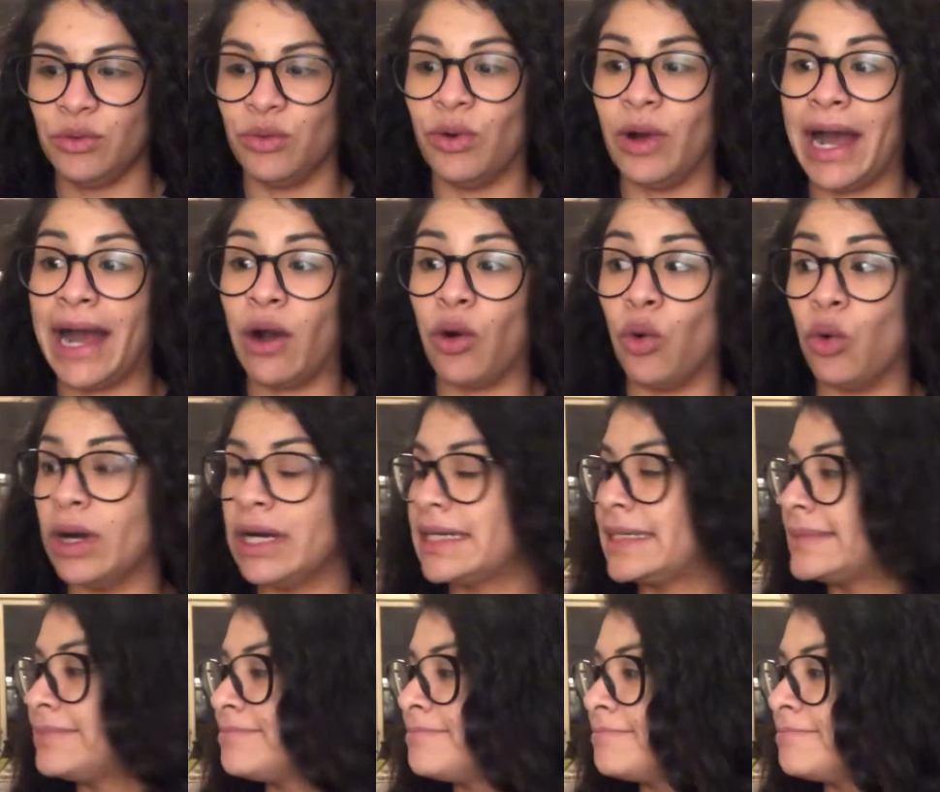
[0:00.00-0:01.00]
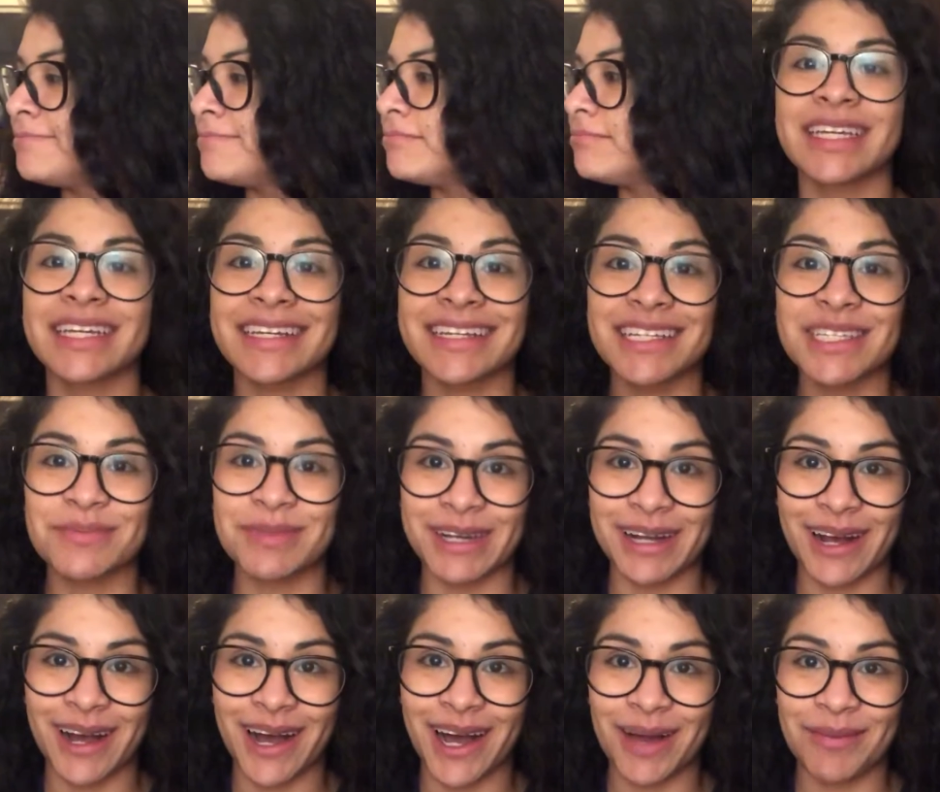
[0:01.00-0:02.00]
Wow. It has been
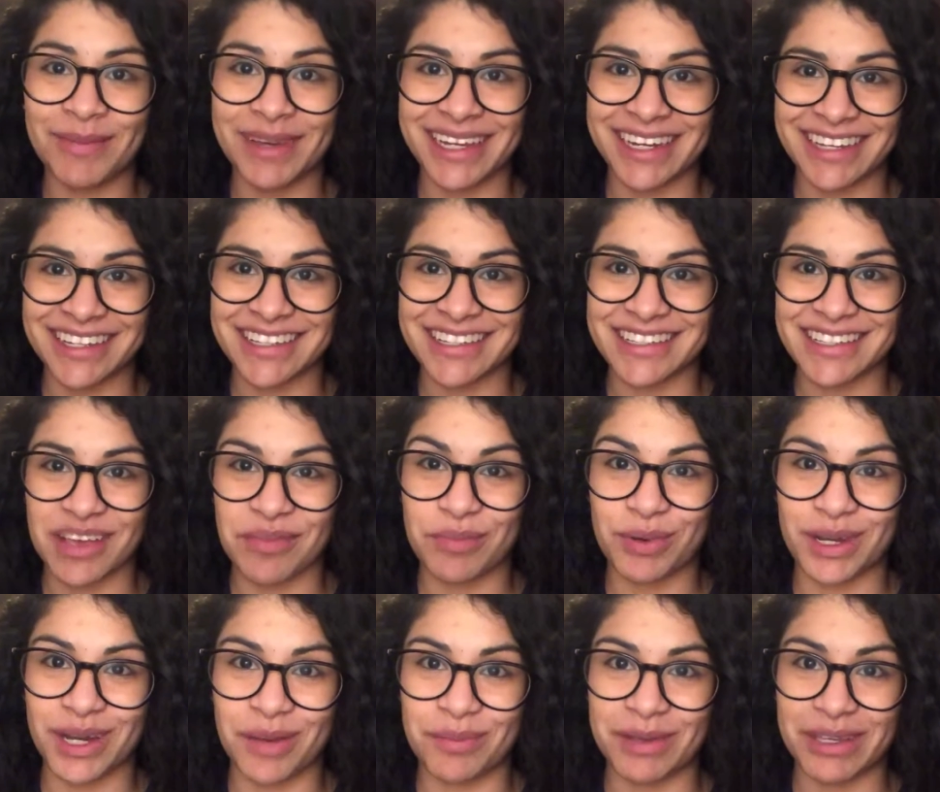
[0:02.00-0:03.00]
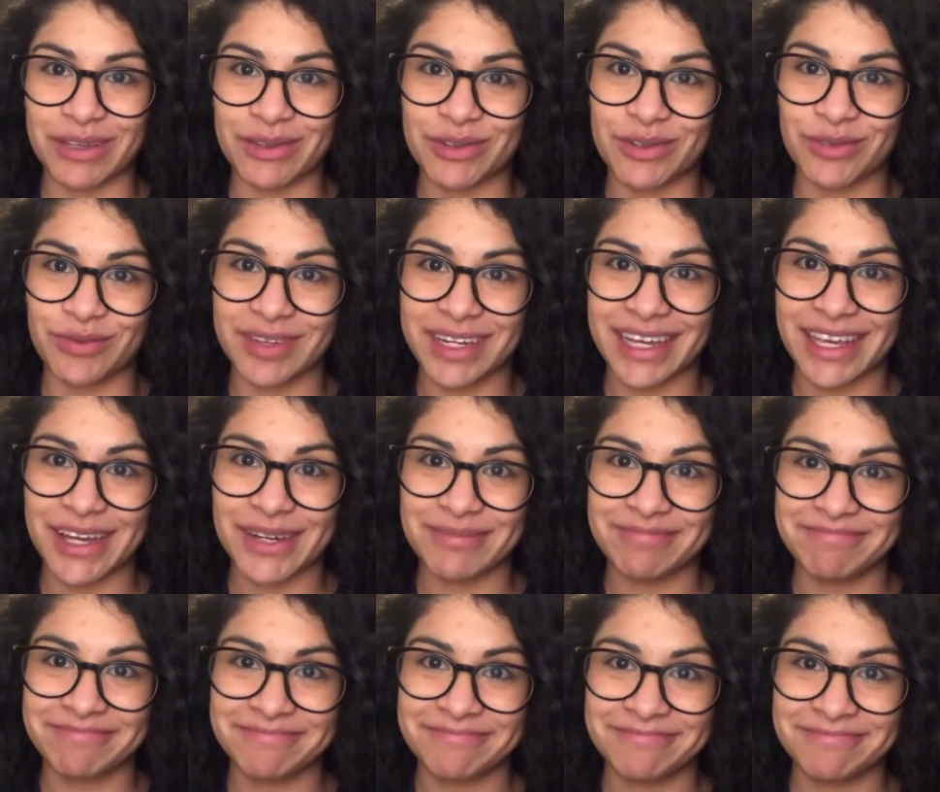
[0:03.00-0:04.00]
a hot minute since I put up a YouTube video.